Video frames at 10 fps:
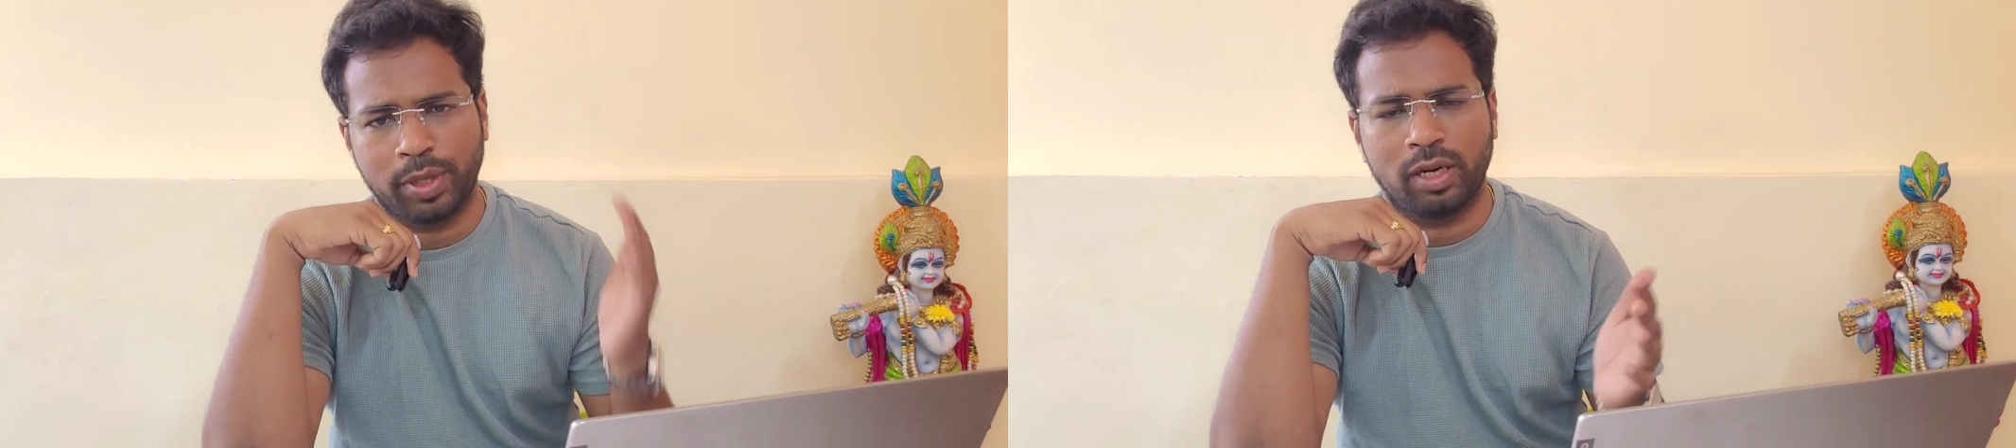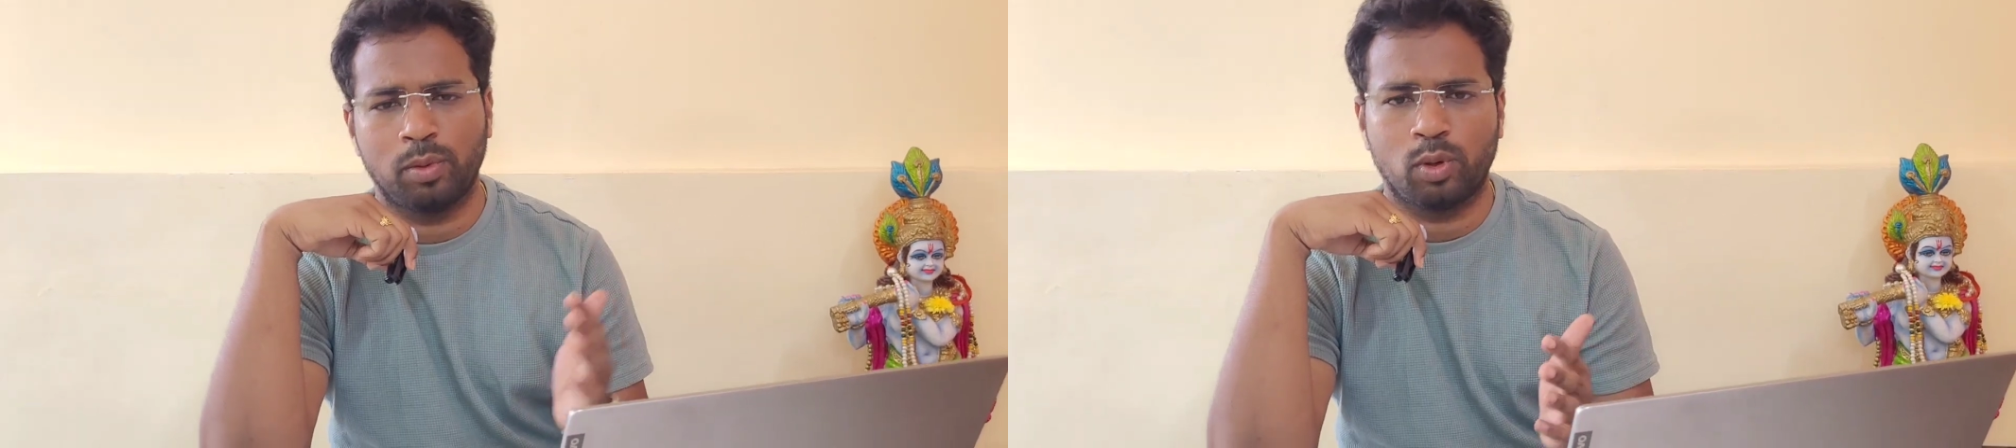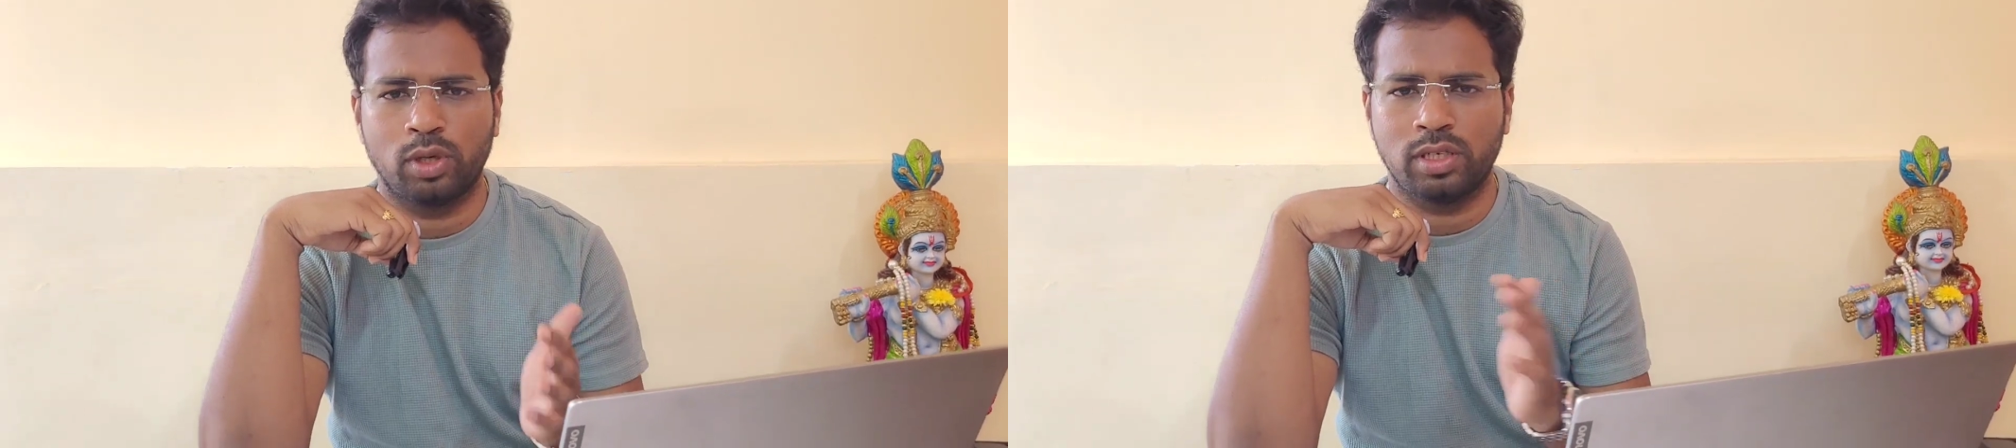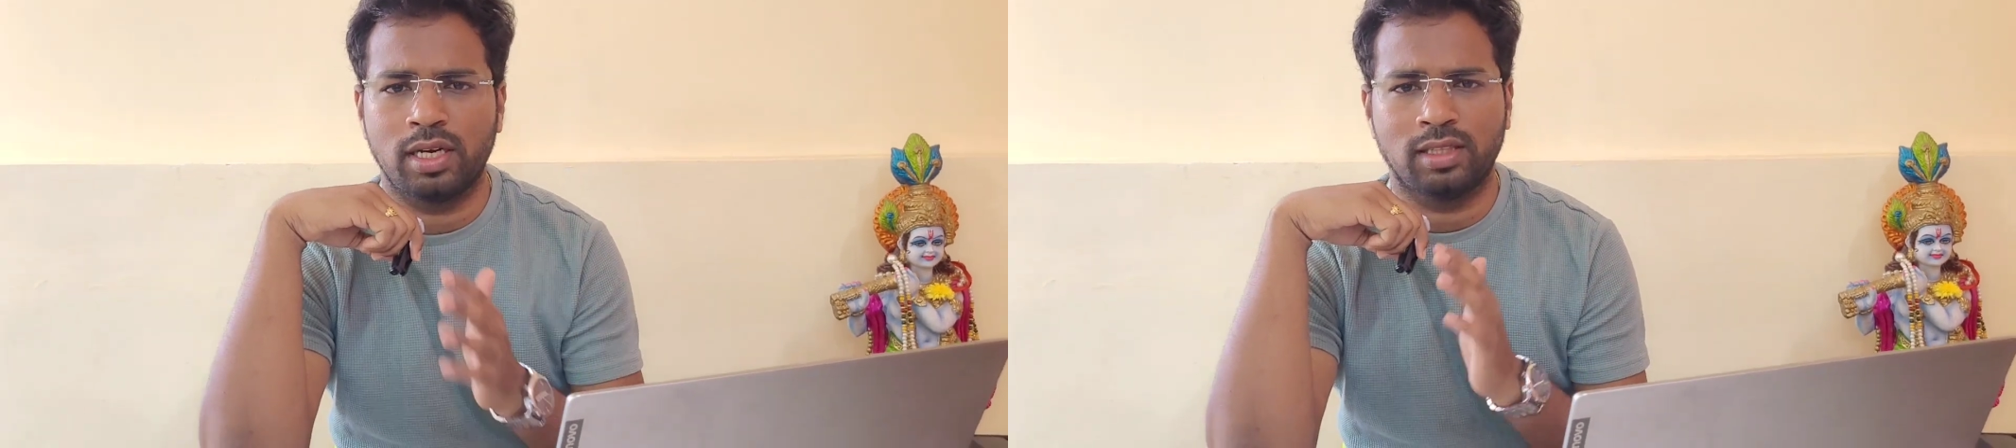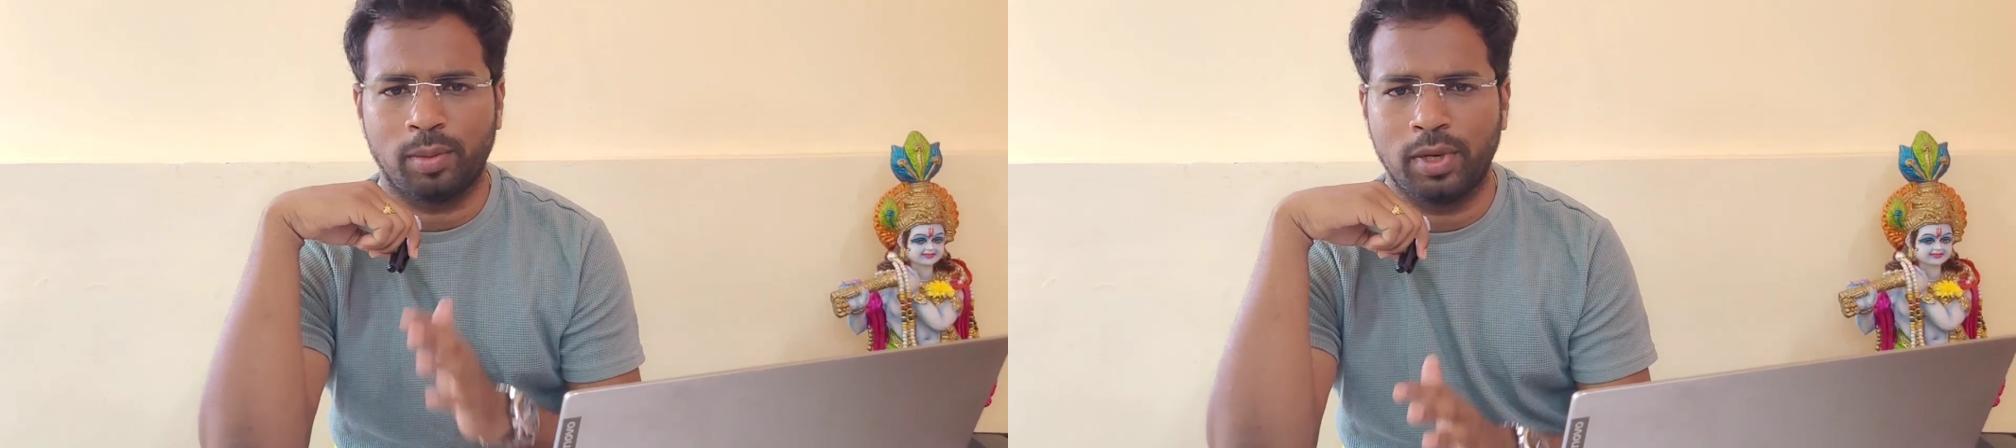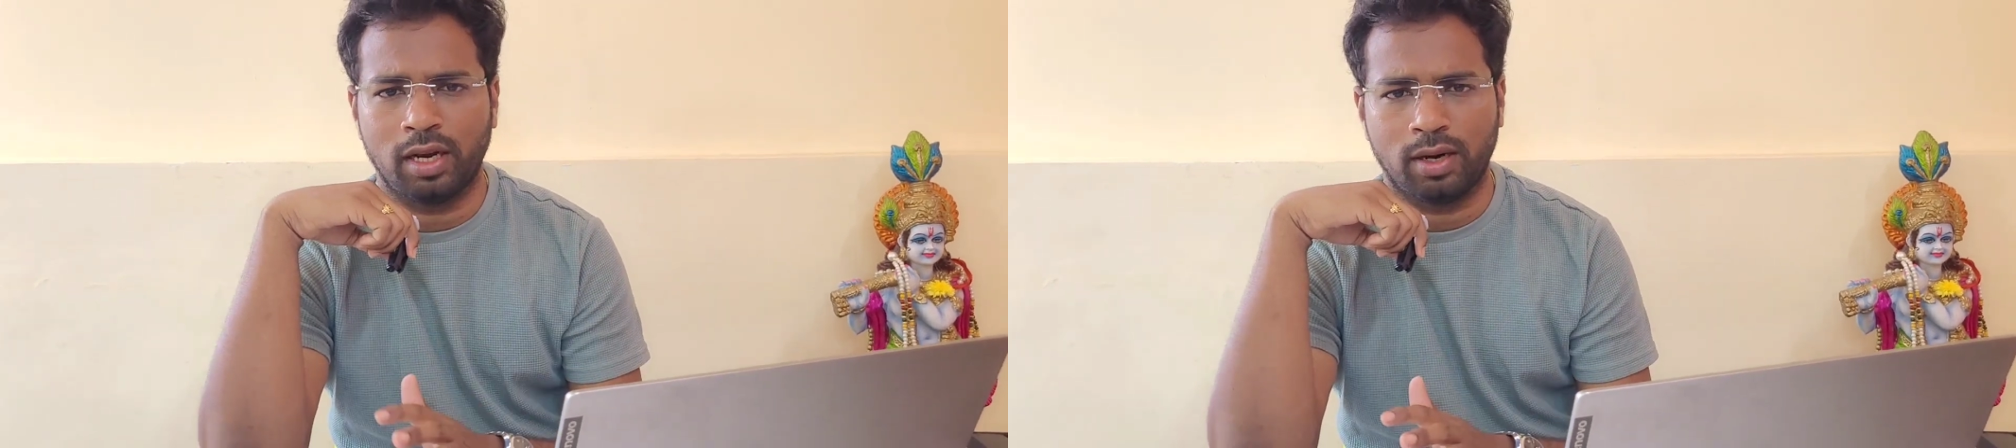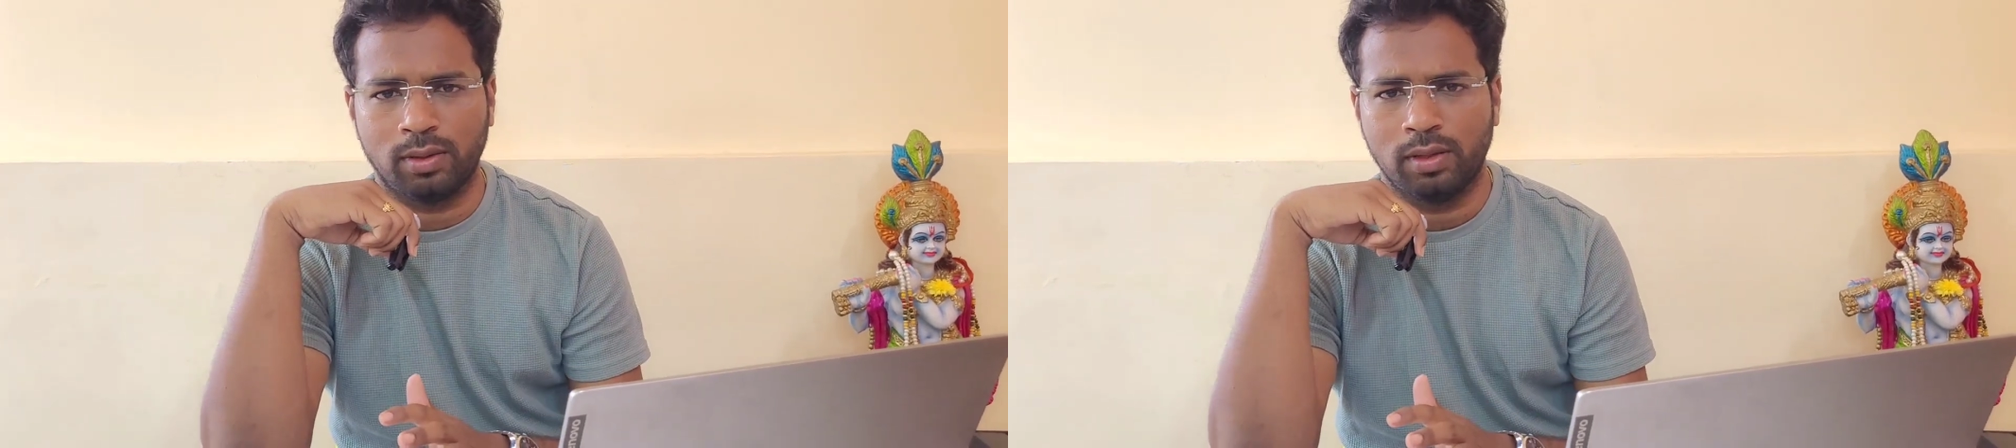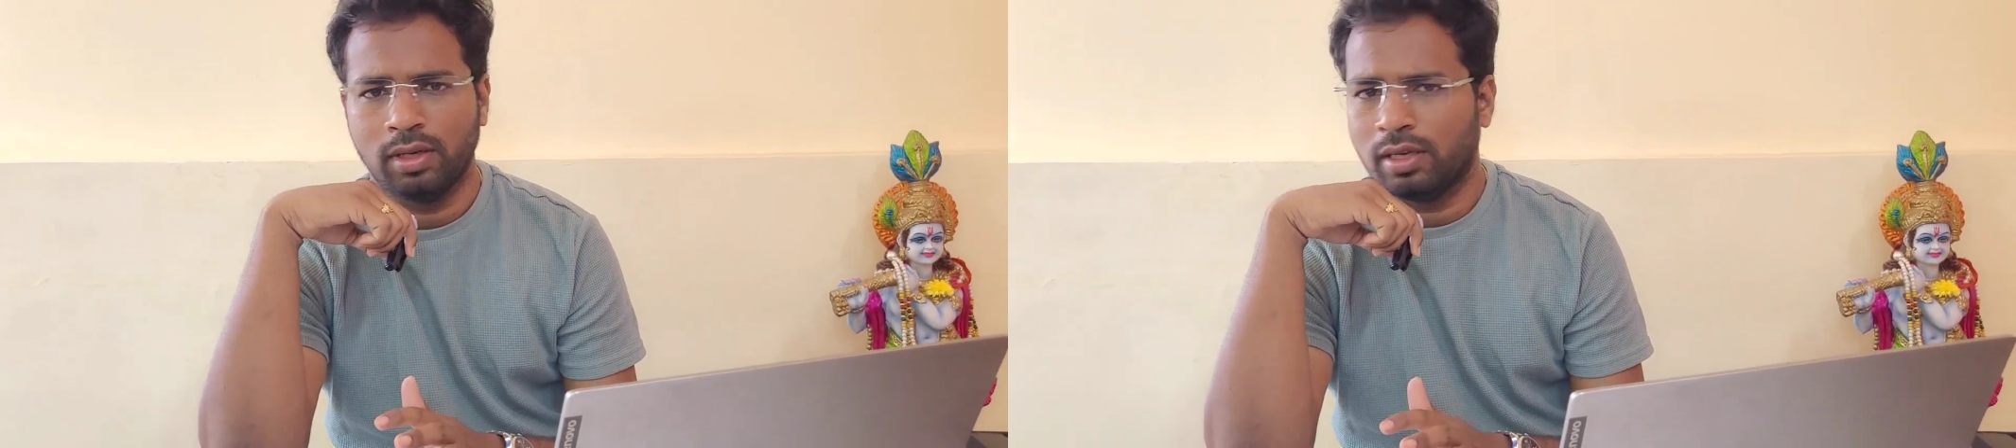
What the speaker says: pickup location in Tamil Nadu.